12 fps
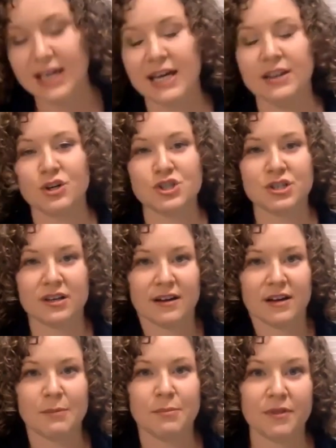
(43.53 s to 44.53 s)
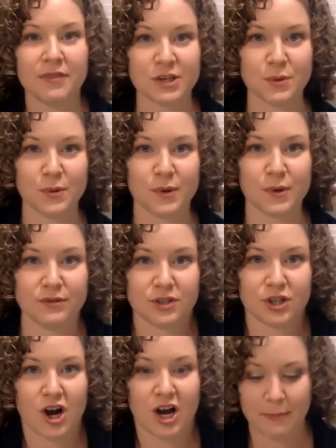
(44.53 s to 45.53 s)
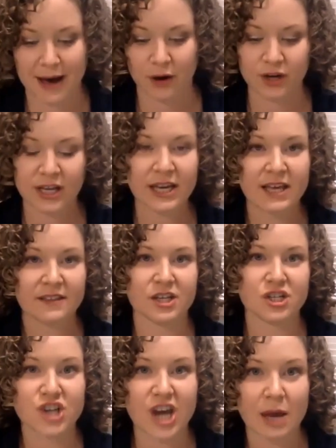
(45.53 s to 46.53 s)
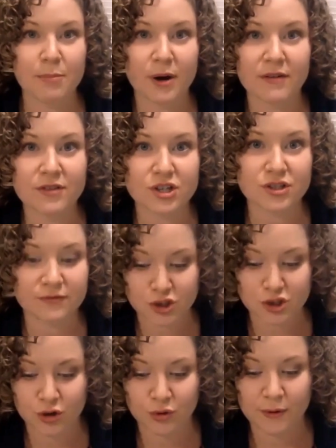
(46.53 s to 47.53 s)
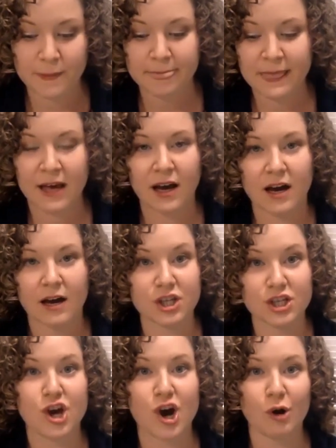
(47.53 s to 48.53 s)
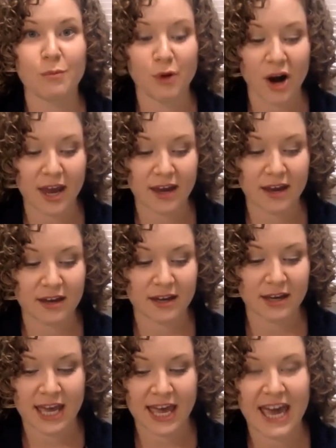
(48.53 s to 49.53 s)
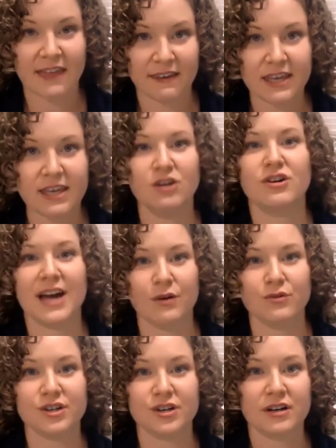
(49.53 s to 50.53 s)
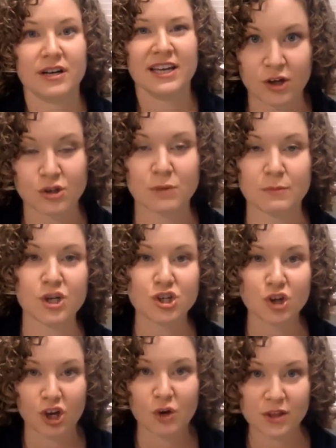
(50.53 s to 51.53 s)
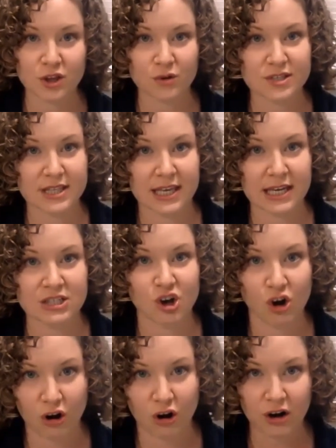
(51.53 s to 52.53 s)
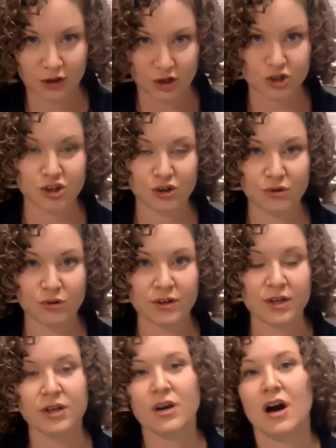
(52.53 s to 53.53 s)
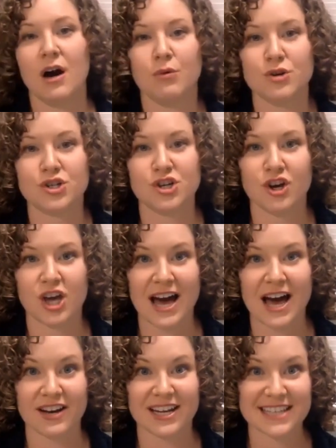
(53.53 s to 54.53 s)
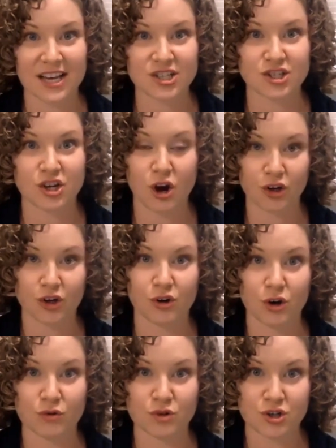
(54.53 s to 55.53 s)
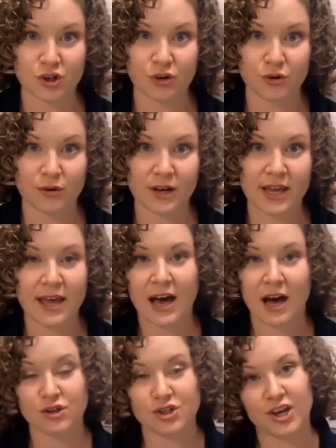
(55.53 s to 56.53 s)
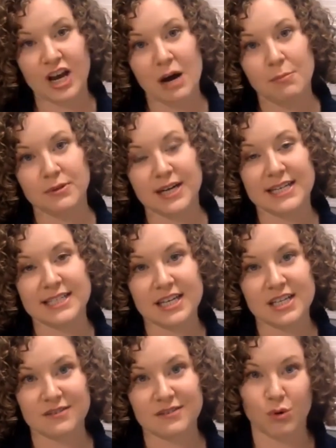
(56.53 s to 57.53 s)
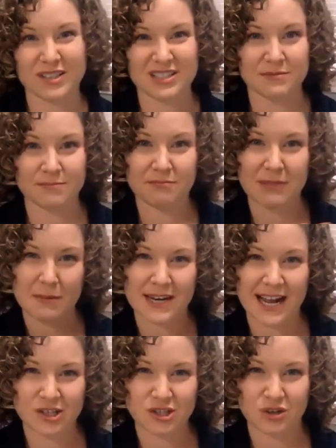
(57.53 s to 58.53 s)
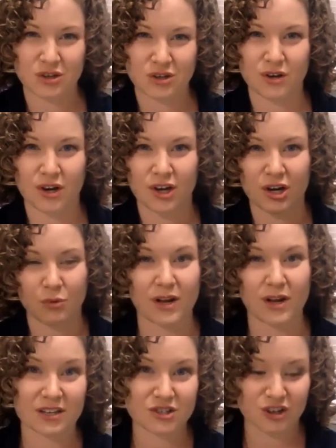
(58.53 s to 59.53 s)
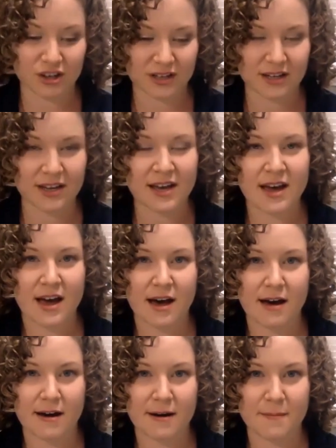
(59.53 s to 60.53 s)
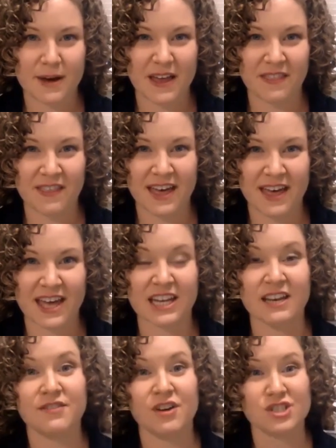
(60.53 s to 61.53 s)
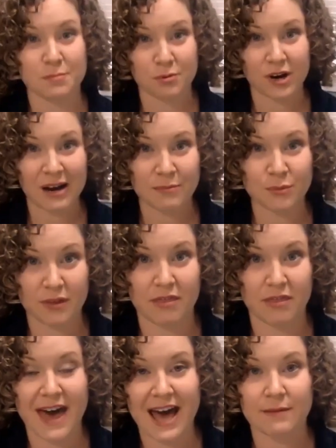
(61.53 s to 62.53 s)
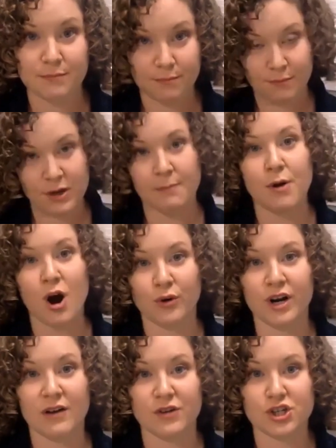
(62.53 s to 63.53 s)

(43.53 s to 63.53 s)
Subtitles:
And there's a couple things we want to talk about: the shape of the shoe, the toe break, and the heel counter. So I'm going to show you what those things are on a shoe. We'll show you how to test it on your own shoe. I'll show you a couple ideas of what's maybe not so good and what is good. And then if there's a problem with that component of a